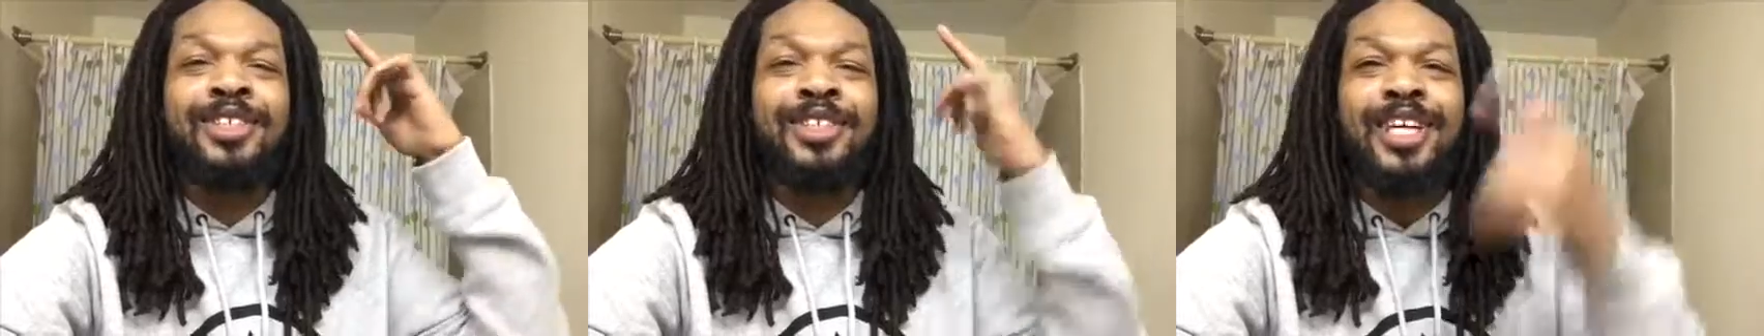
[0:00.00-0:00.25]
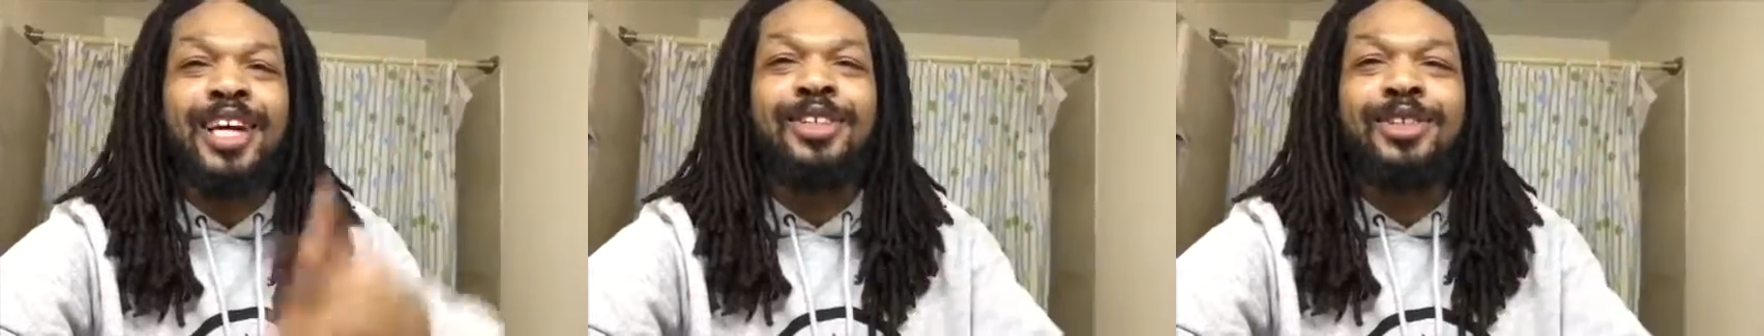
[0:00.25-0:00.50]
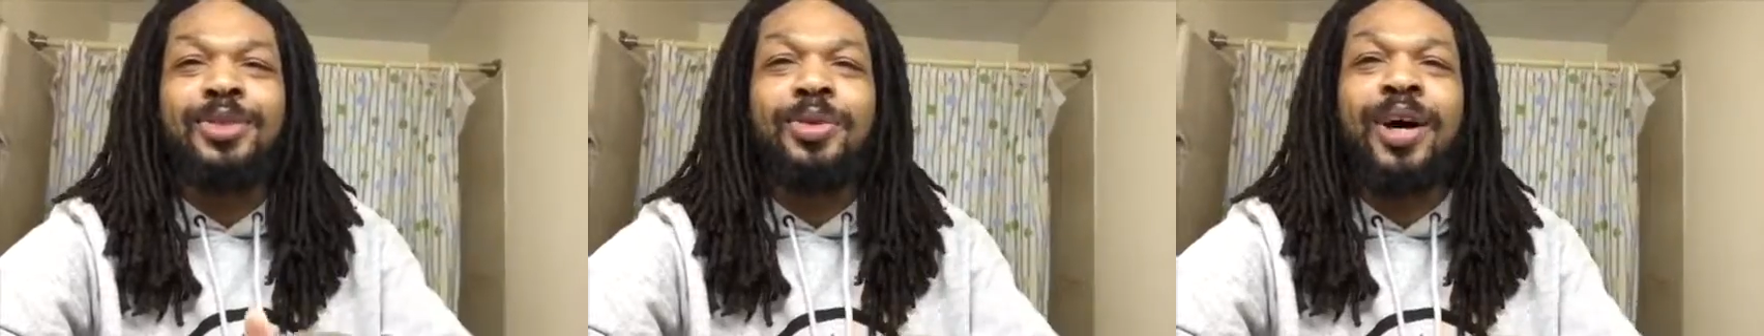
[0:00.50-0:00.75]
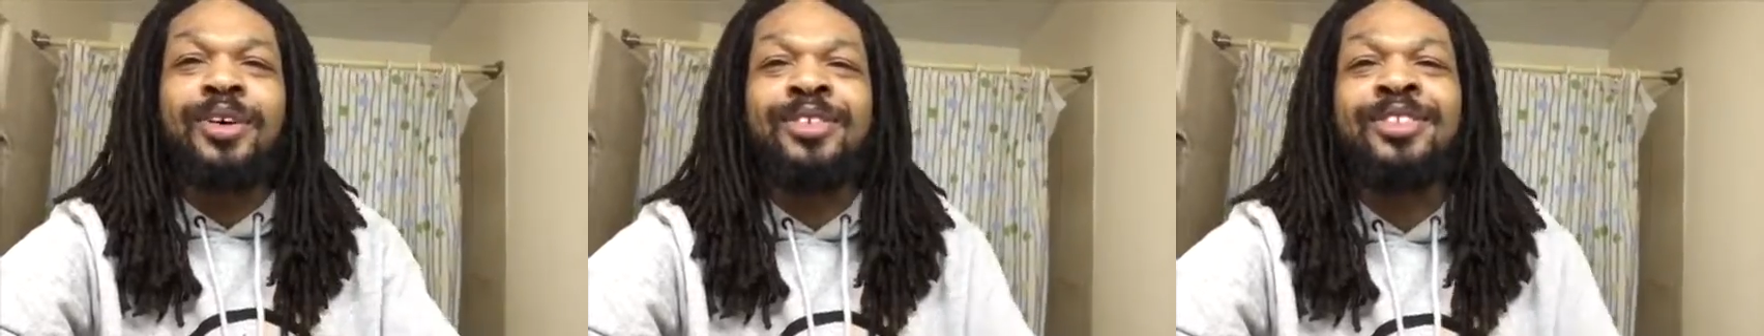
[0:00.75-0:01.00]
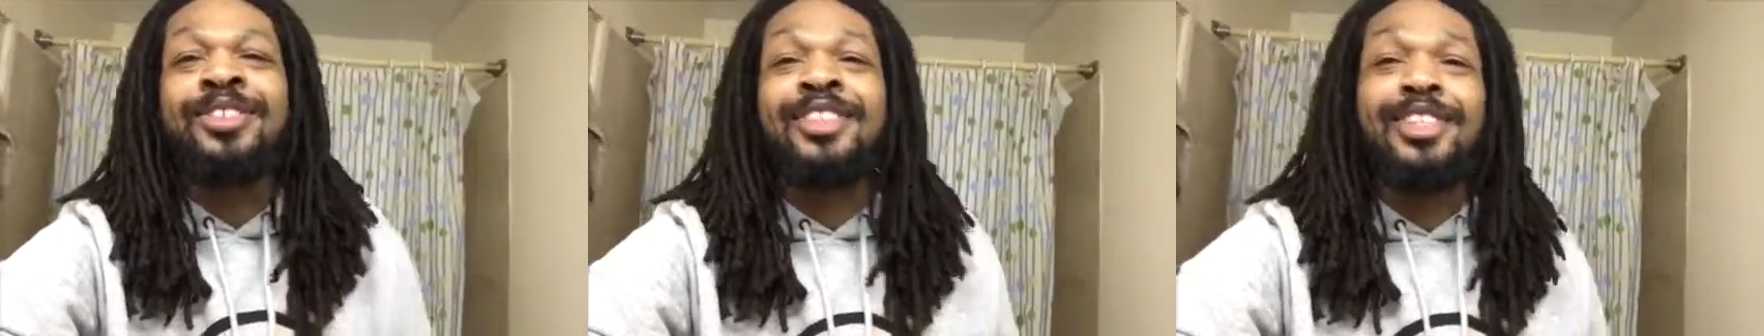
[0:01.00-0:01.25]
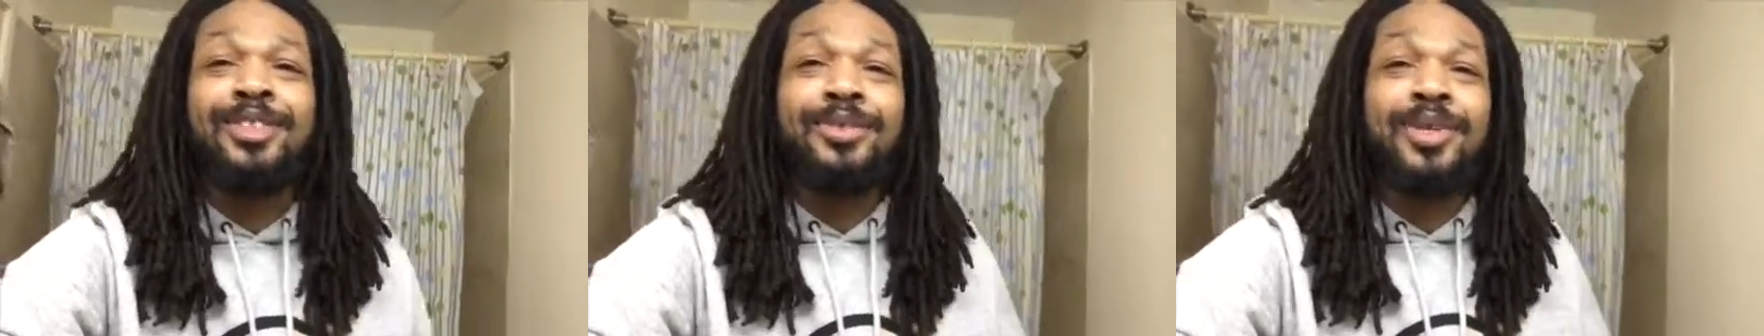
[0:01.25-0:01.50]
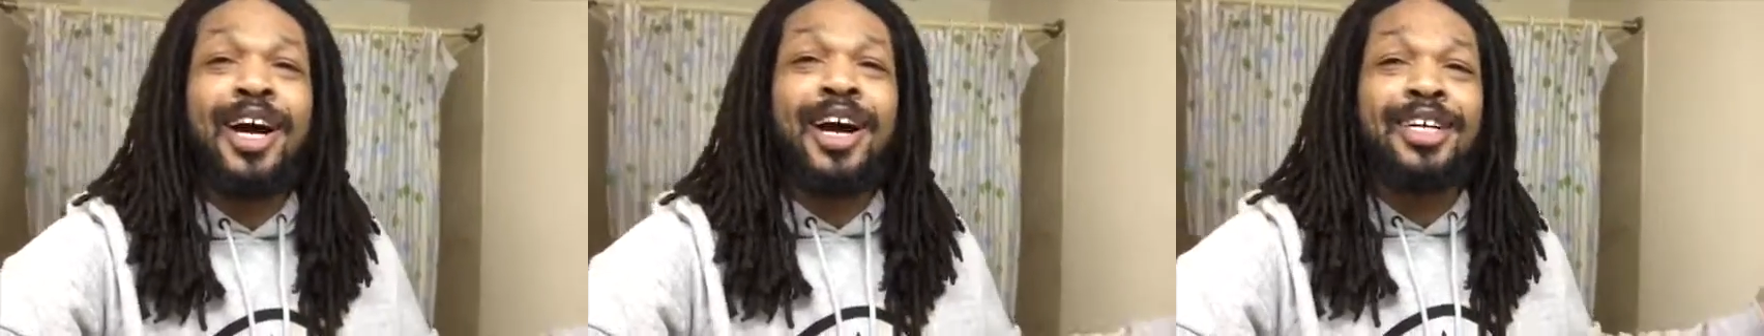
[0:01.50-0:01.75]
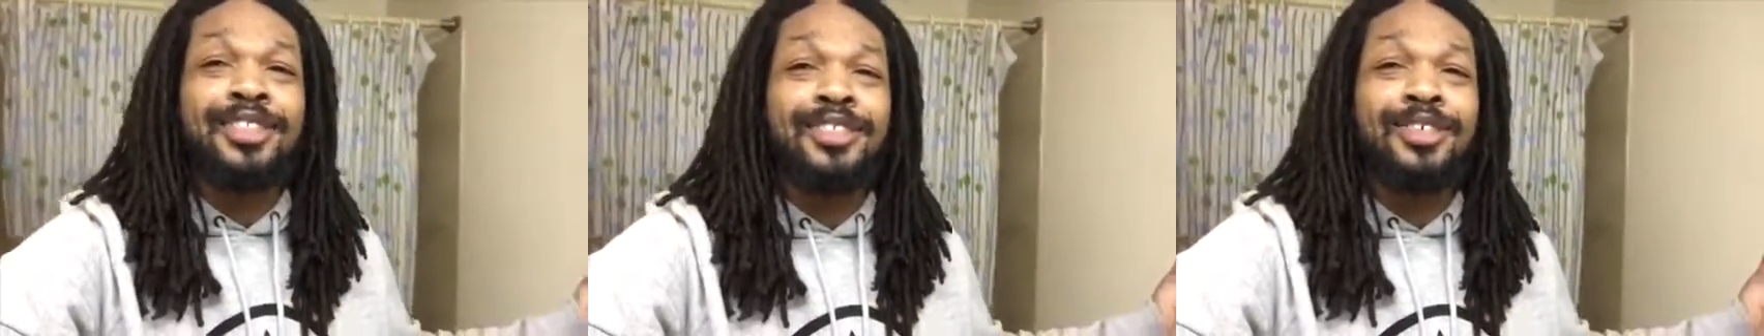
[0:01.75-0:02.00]
shouted you out. And you
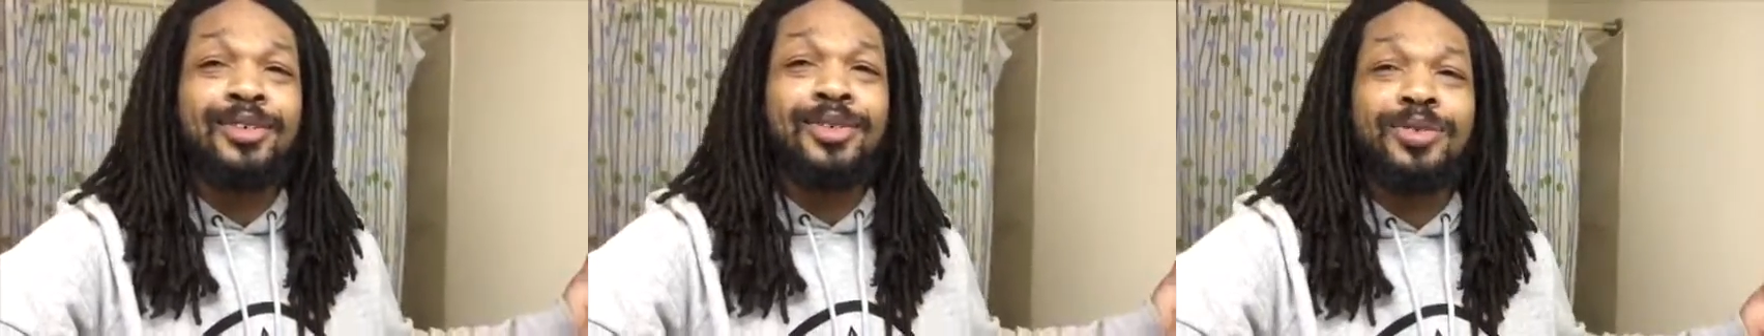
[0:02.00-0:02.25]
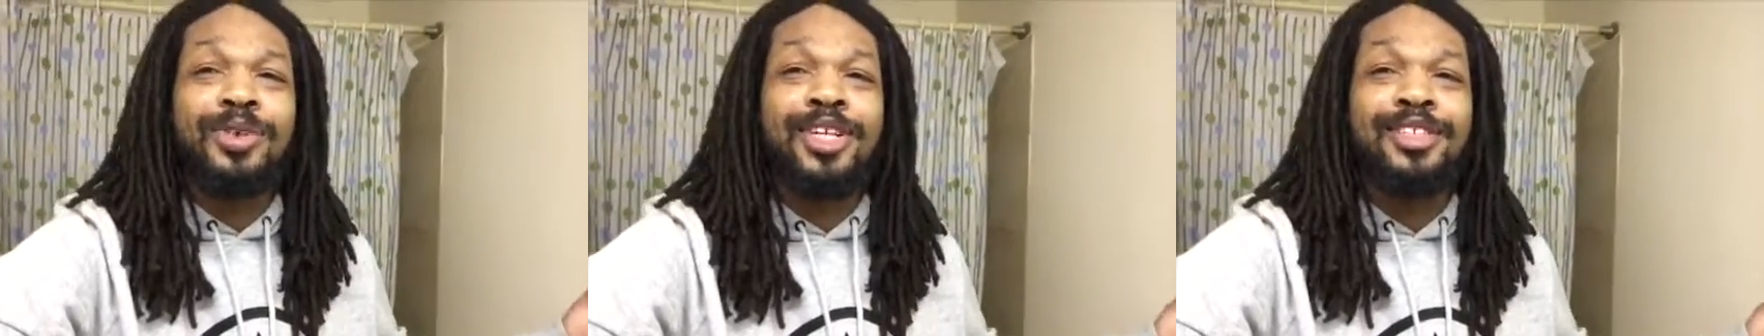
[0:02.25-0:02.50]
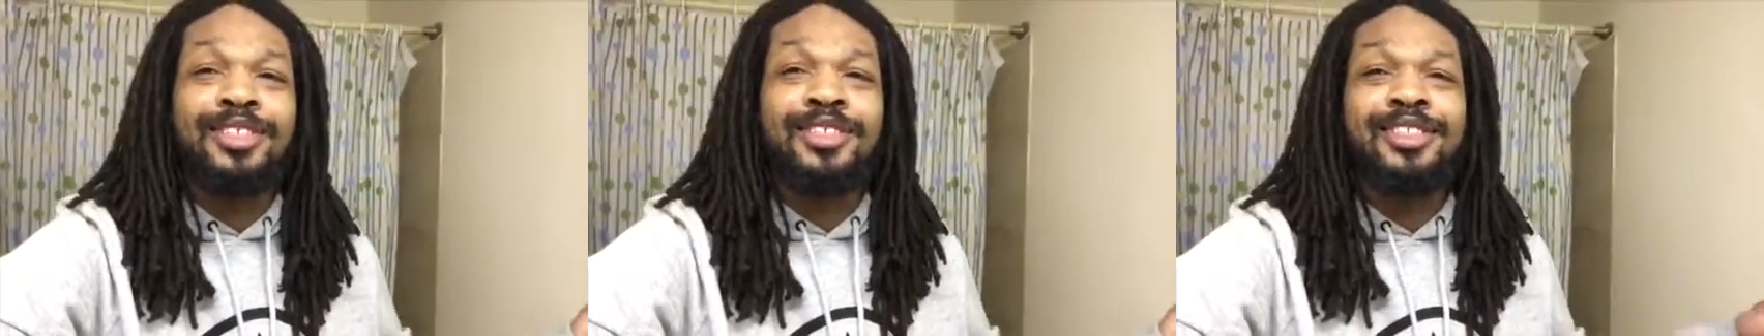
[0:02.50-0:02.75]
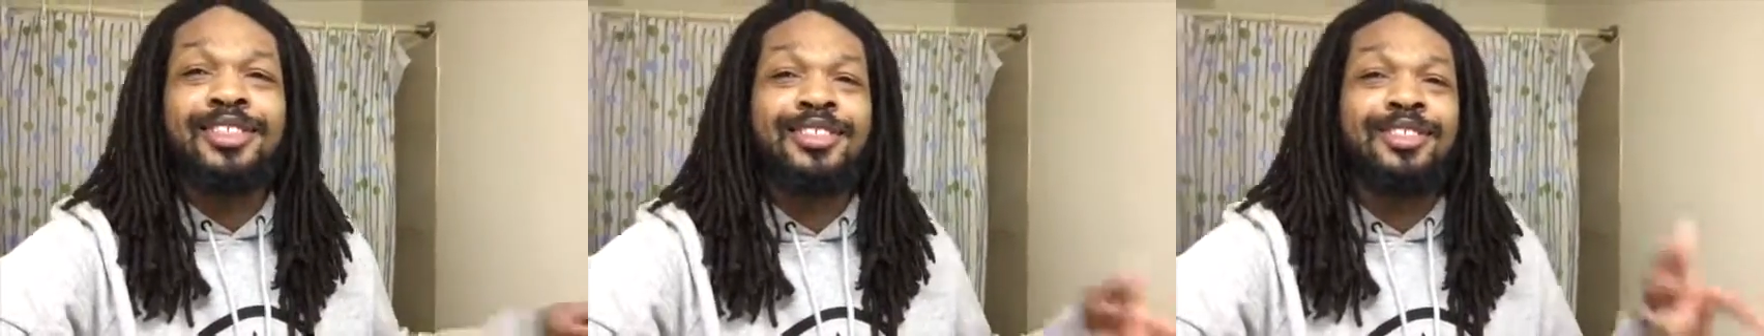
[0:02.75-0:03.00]
guys know the rest.